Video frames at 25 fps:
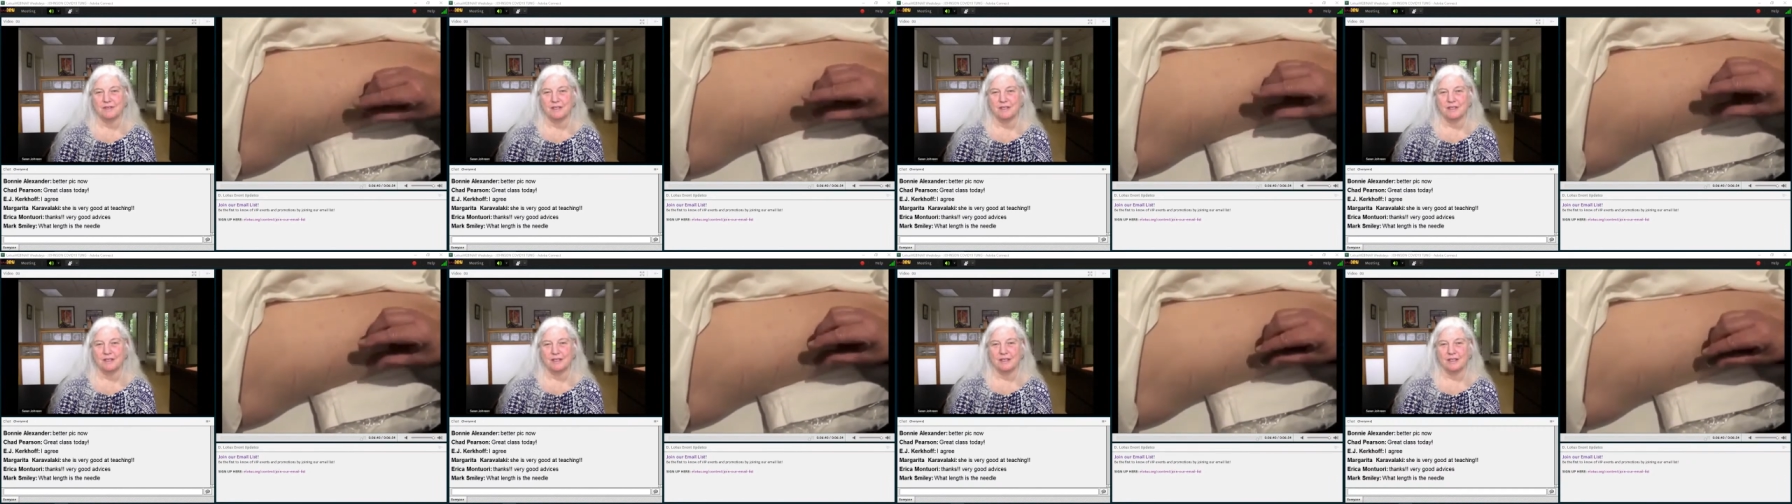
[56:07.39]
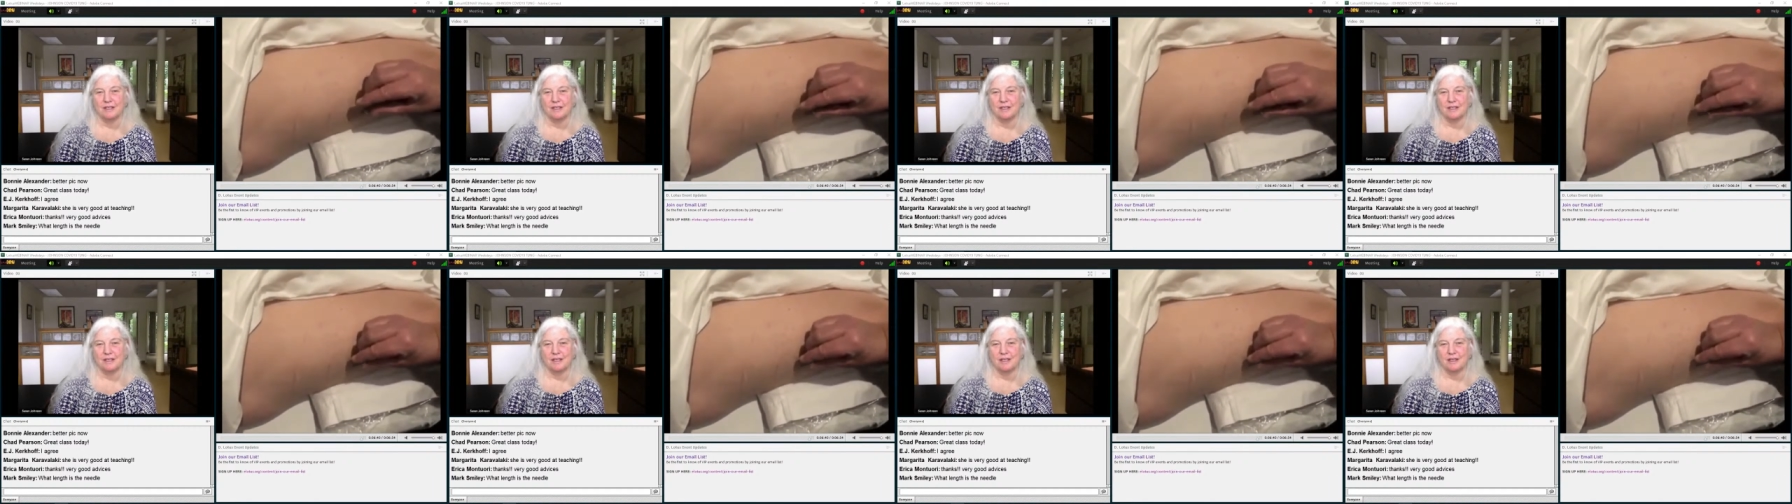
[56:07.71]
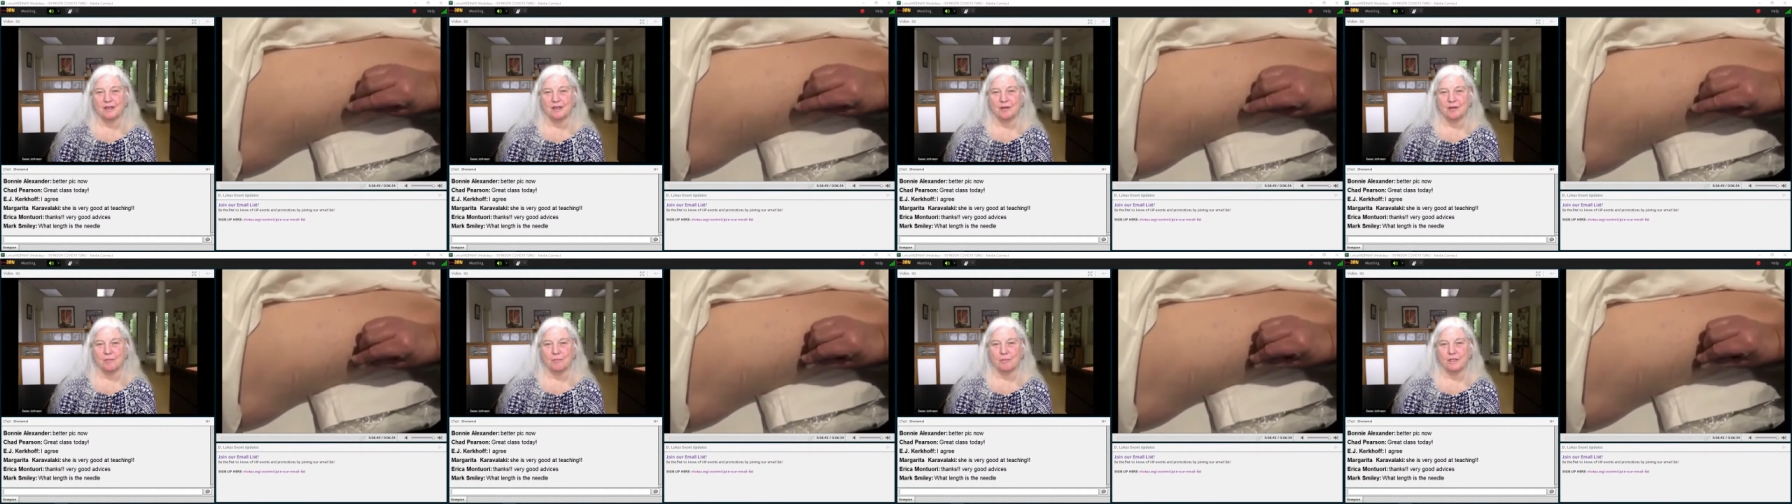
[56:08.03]
We raised
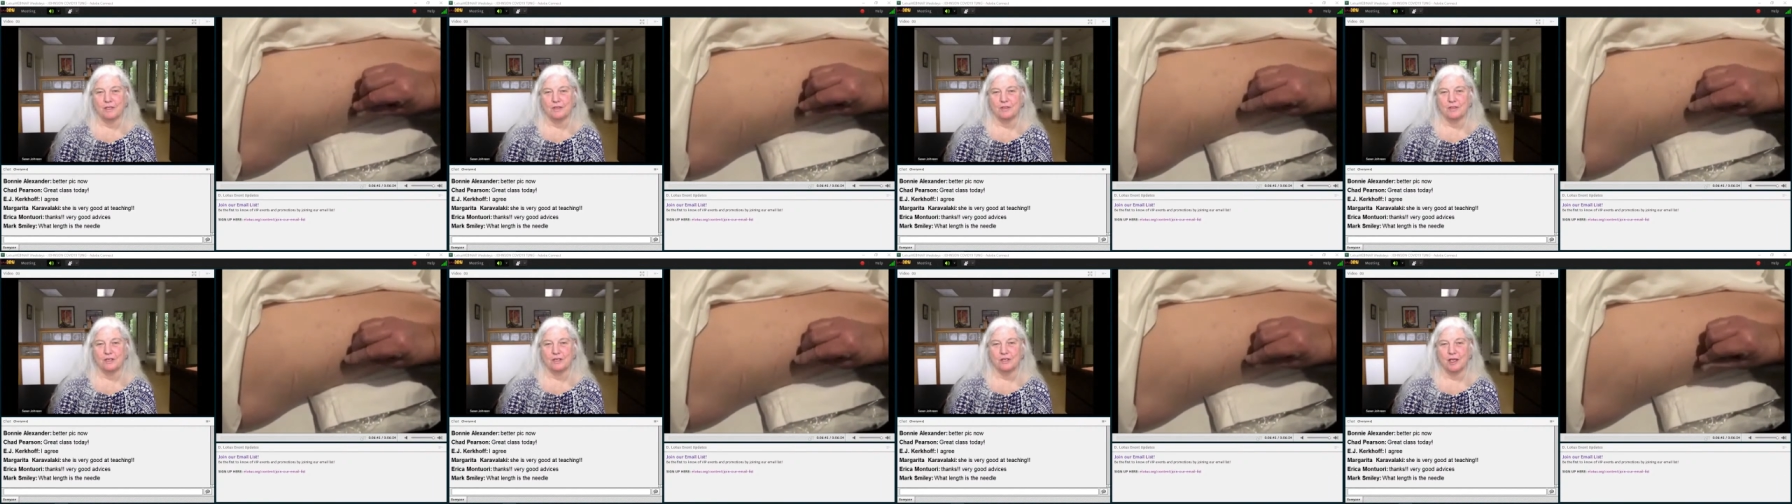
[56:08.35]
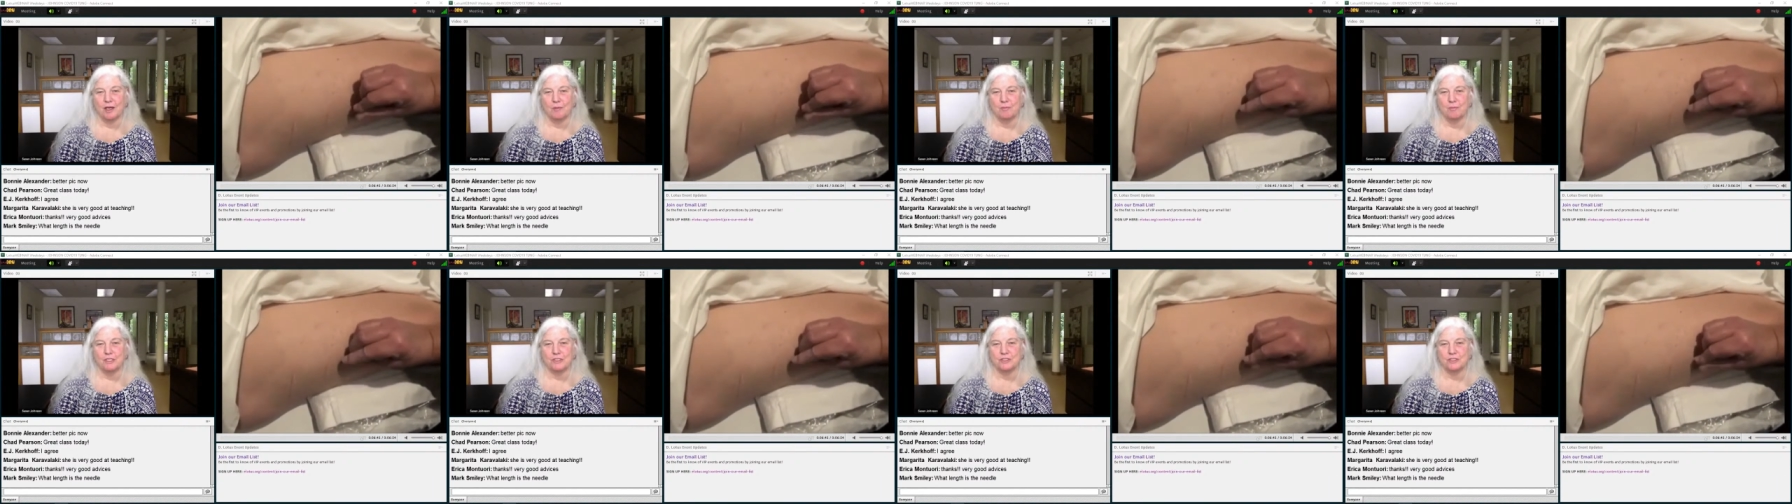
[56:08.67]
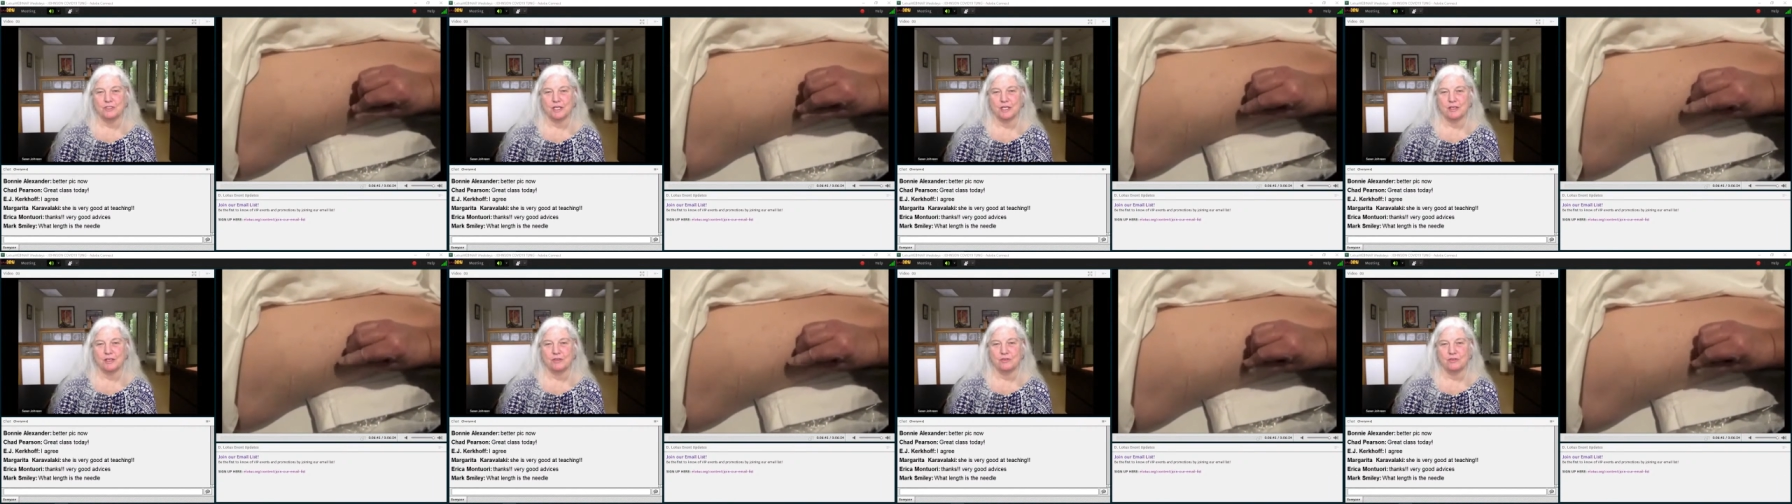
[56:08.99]
them on but the other look how much
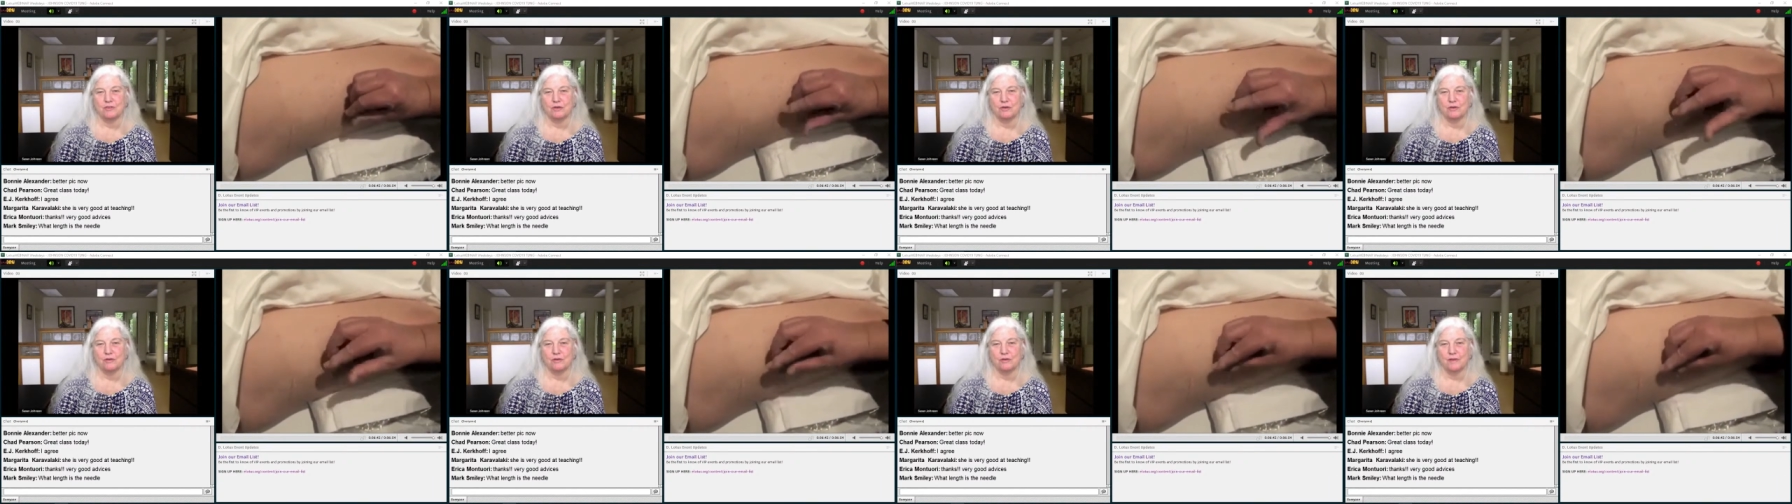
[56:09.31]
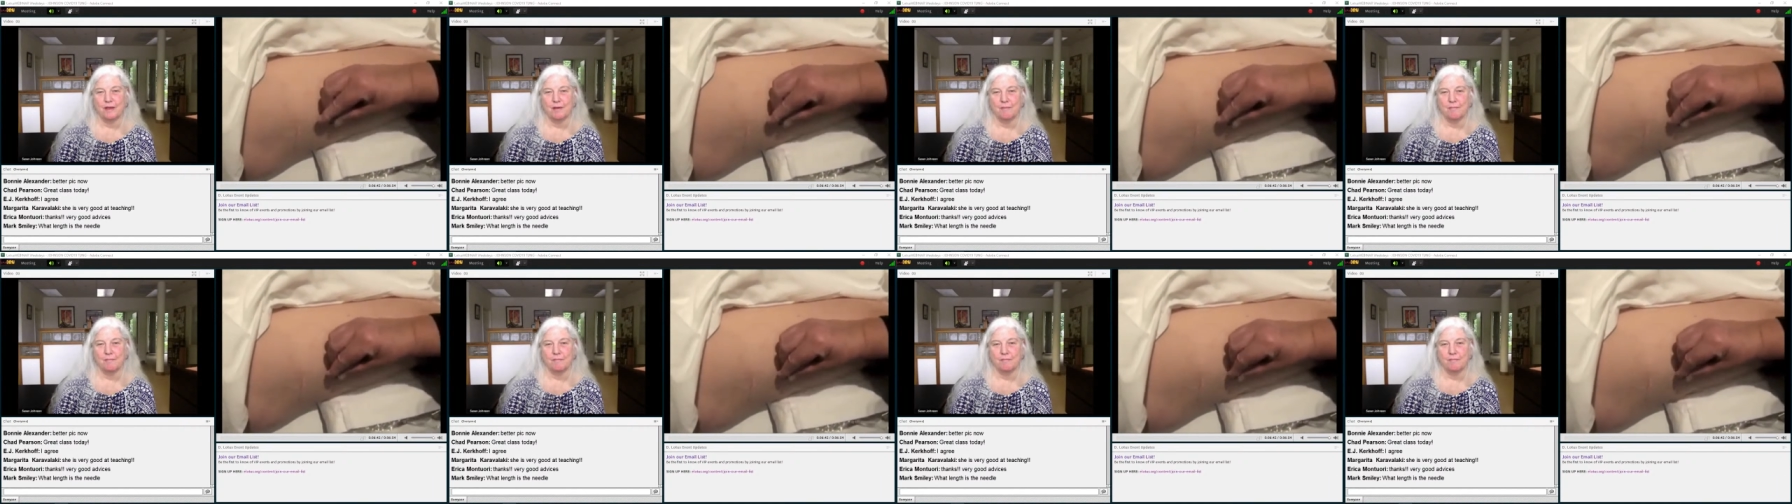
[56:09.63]
I can turn them.